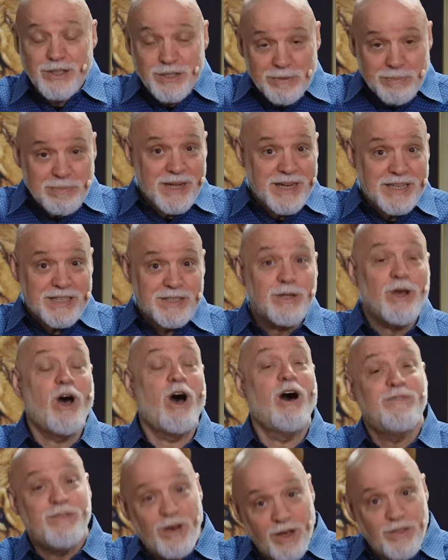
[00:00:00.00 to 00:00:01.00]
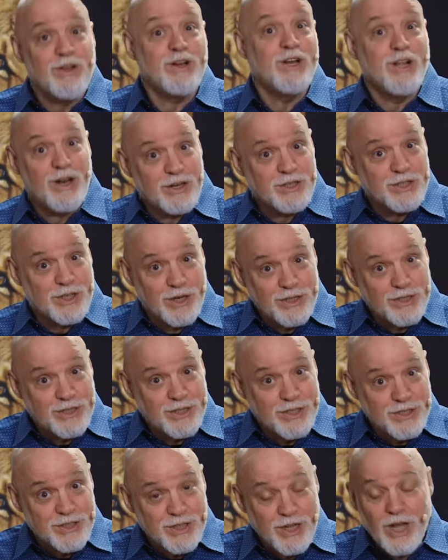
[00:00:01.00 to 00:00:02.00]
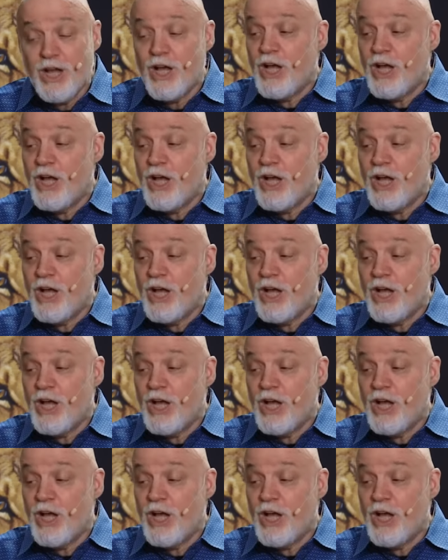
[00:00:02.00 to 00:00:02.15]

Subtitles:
splits off other little churches,